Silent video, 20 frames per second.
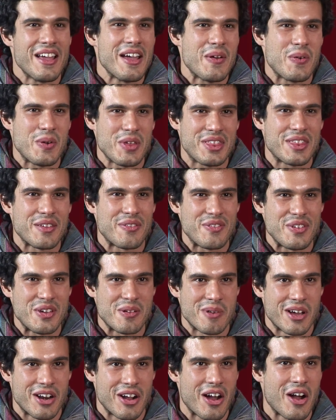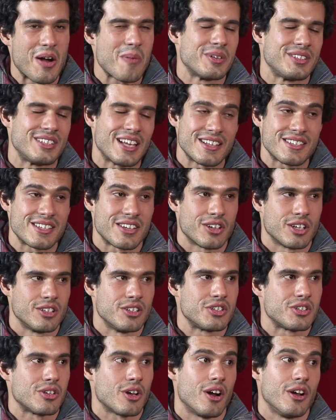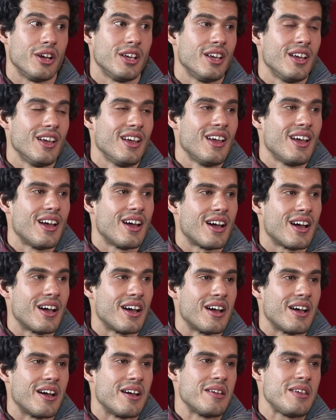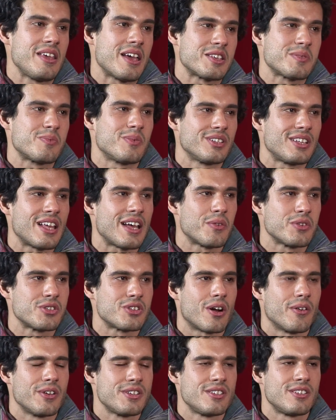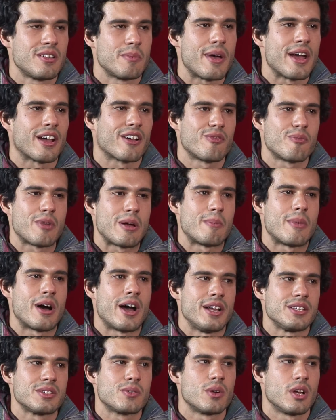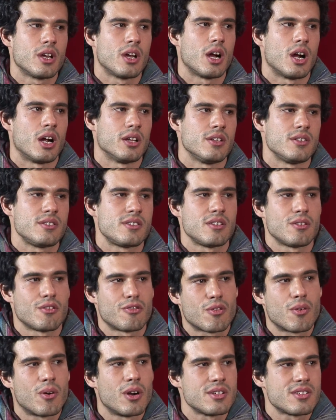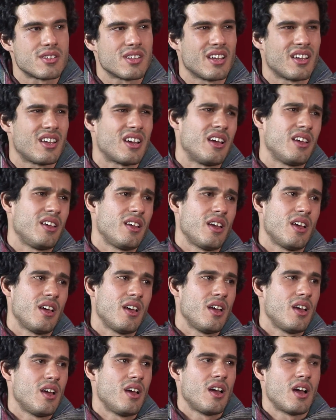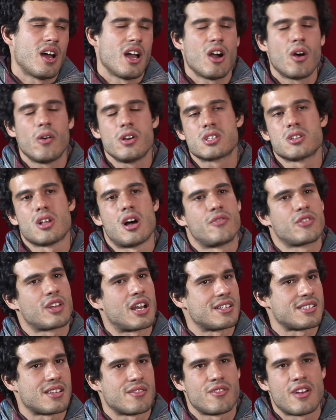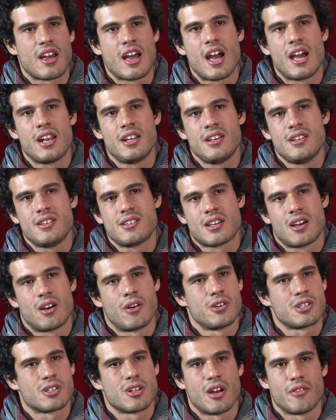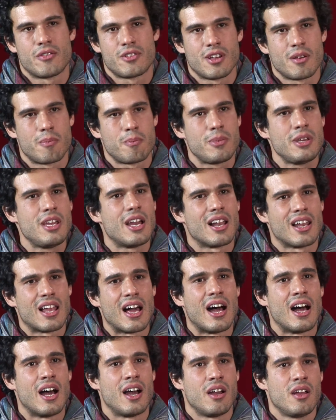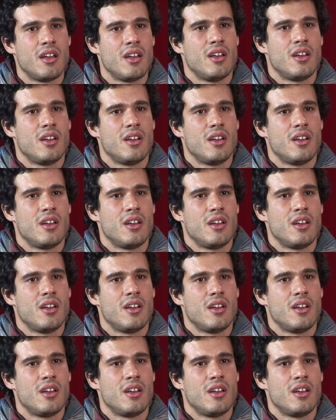with the film at all, but that's another story. Yes, but that was always in the back of my mind, Gregorians. And of course, like I always loved Casares, I always loved Piala,